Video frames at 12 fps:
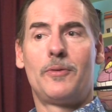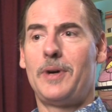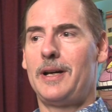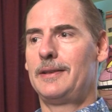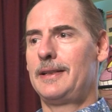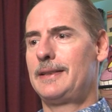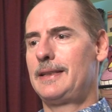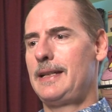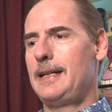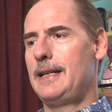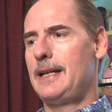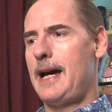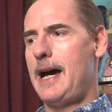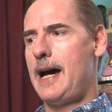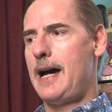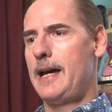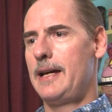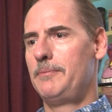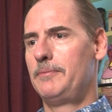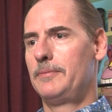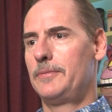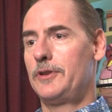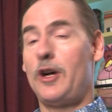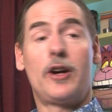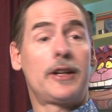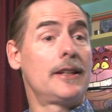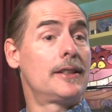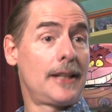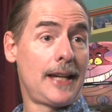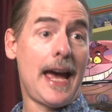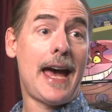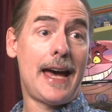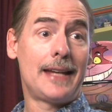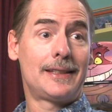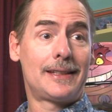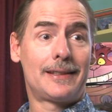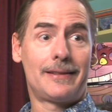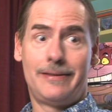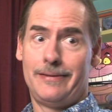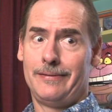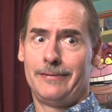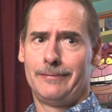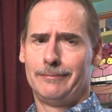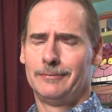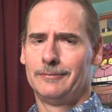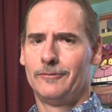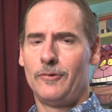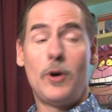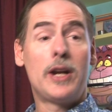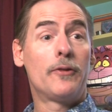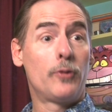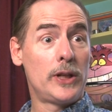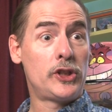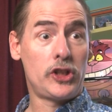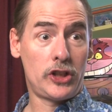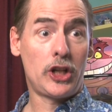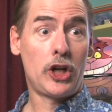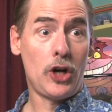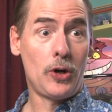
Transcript: Well, let's see. I'm talking to cats, one of which is a